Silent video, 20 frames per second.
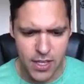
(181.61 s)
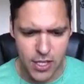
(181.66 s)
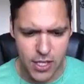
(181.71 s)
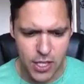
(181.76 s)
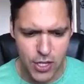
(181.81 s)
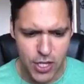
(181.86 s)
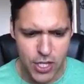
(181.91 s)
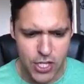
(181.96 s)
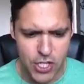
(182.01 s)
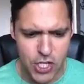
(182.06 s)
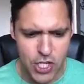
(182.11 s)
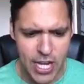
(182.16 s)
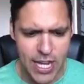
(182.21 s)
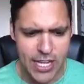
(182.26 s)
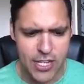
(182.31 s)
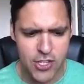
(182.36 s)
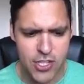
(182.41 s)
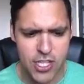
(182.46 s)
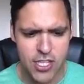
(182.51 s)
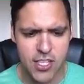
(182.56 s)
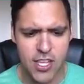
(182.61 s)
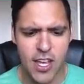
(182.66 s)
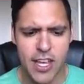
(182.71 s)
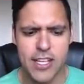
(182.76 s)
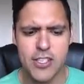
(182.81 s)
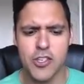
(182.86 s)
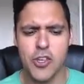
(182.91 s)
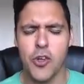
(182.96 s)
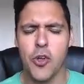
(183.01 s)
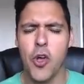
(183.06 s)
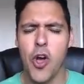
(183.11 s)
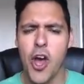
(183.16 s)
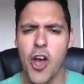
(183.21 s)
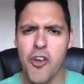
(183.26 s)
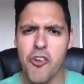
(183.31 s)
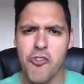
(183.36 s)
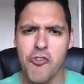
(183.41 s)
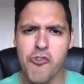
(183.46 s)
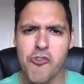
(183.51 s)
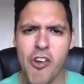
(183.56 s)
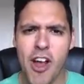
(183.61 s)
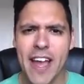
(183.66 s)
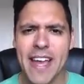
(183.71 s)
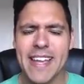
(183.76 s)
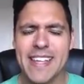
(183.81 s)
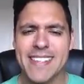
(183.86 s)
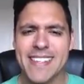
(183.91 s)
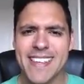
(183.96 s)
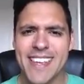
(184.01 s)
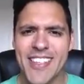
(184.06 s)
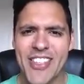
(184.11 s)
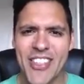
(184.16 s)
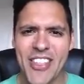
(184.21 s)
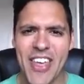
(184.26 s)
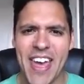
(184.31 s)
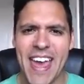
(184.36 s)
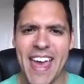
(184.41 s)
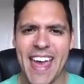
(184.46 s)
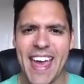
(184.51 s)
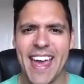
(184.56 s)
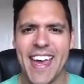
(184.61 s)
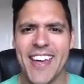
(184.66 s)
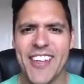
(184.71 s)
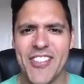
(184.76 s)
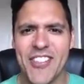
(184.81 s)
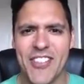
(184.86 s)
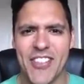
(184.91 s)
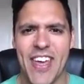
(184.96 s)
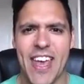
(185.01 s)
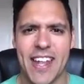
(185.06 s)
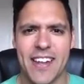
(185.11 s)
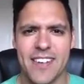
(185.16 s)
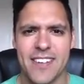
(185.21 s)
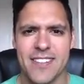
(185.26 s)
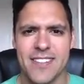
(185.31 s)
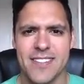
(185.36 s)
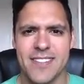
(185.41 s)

You can change the title right there and then.